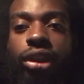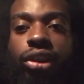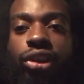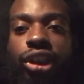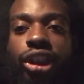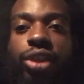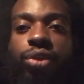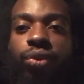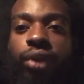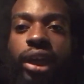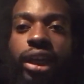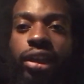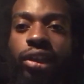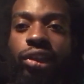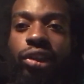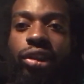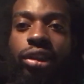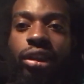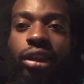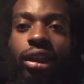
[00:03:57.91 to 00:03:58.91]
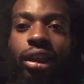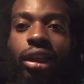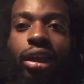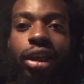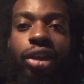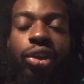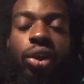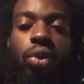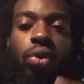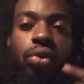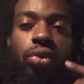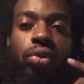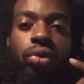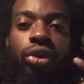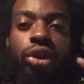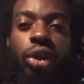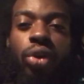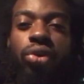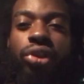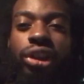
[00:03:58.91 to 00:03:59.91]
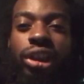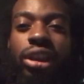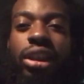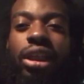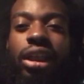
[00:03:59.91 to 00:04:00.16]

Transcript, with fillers: T Rex know, knows he